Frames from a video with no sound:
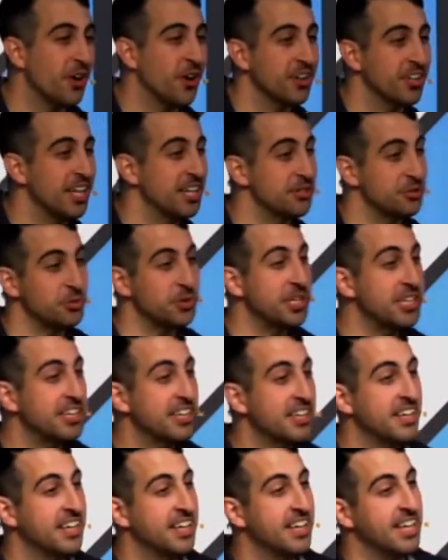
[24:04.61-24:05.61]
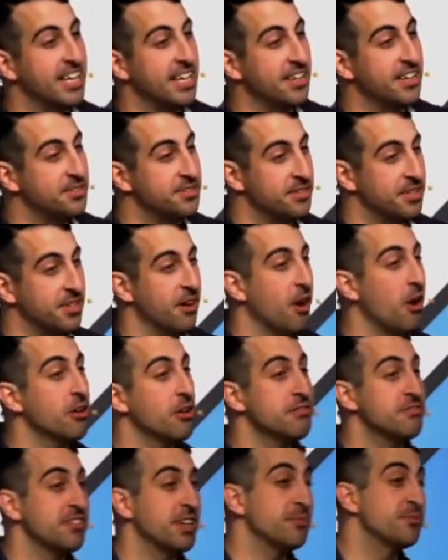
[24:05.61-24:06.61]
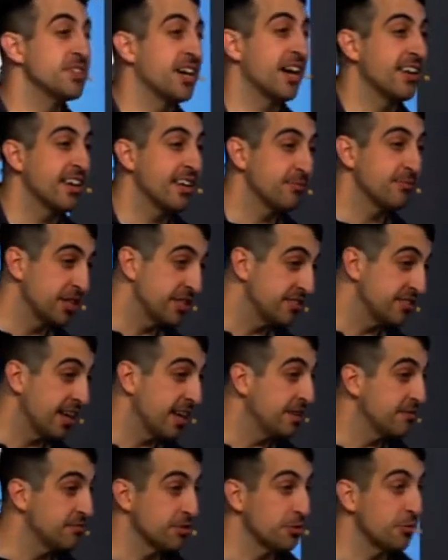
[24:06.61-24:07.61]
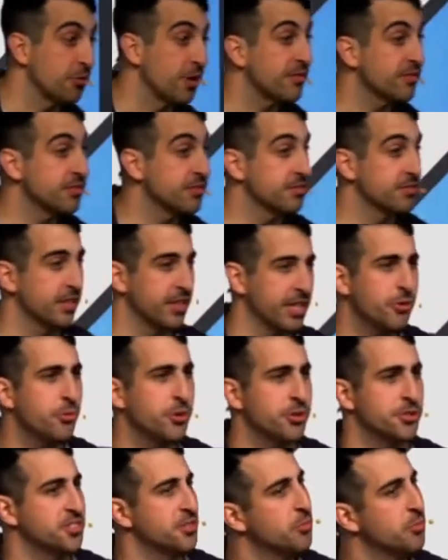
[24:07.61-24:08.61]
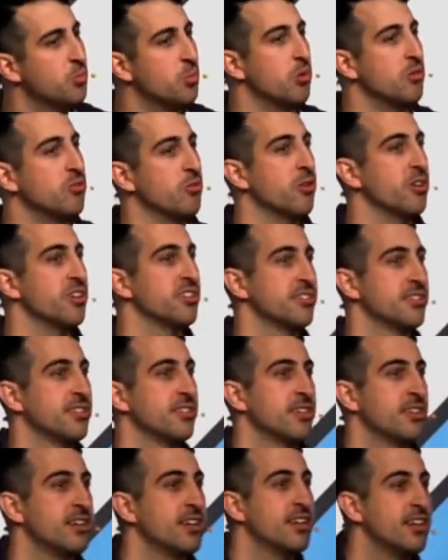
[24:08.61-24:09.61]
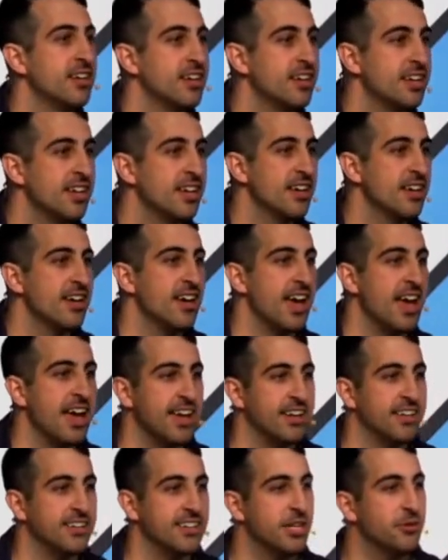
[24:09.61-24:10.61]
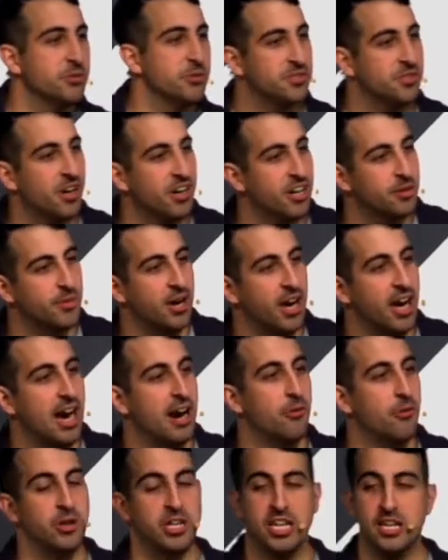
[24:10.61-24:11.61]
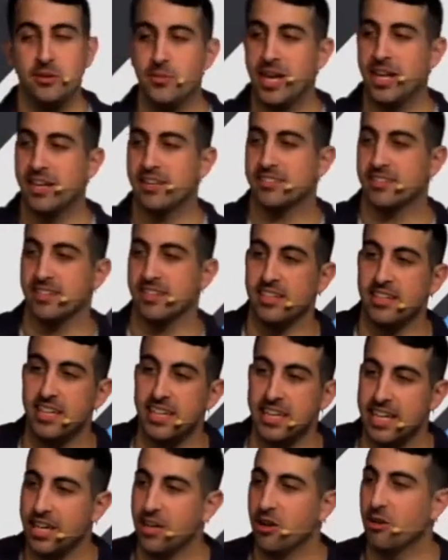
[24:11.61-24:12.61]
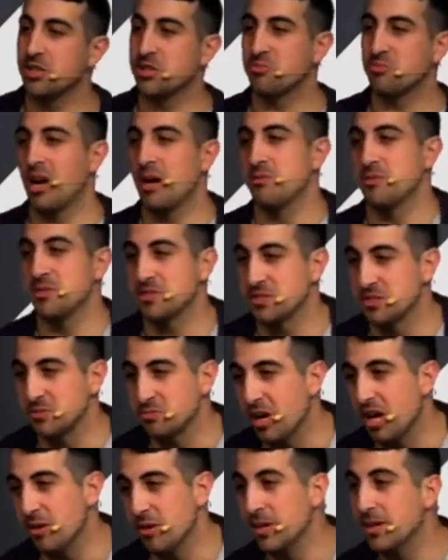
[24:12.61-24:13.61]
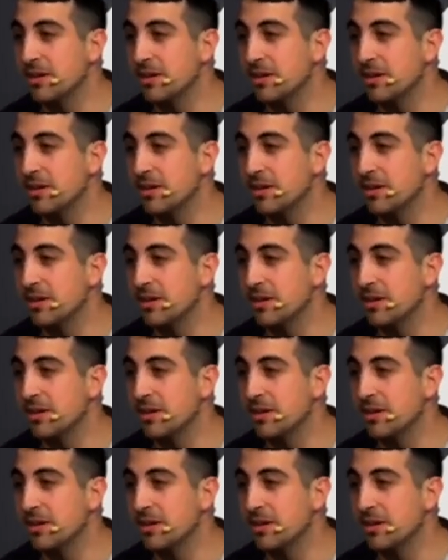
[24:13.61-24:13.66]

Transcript: last week. He's a Hall of Fame tight end, played tight end for the Ravens. I think he won a Super Bowl for us. And he was talking about how when he made it to the league, he'd always promised his mama,